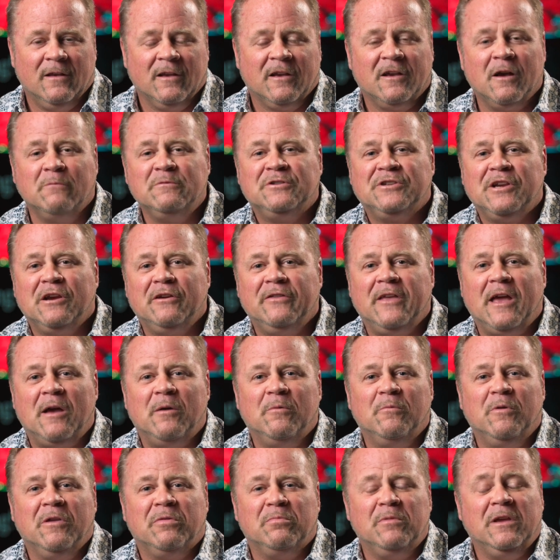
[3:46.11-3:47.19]
Come share
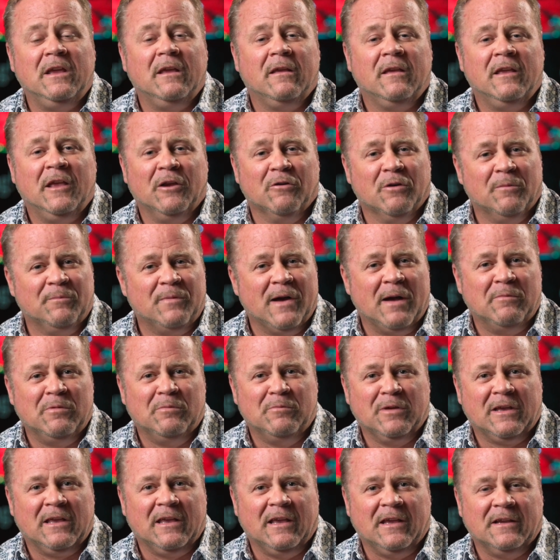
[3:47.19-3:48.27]
that with me here at Bobby
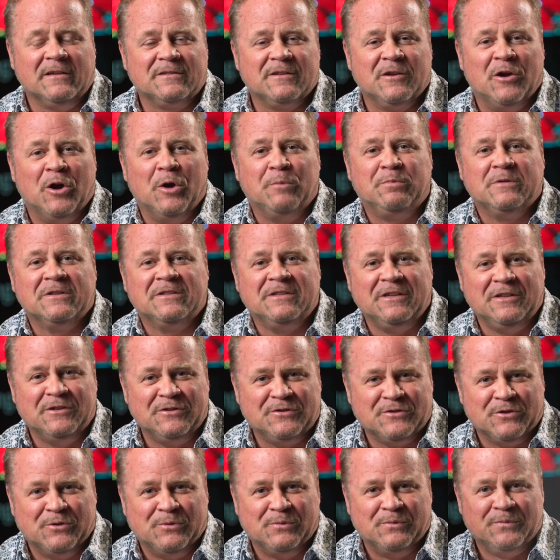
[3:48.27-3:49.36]
McKey's. Hope to see you
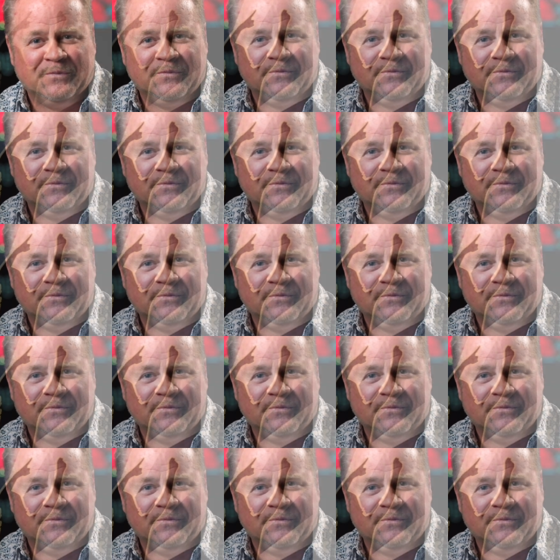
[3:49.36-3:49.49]
soon.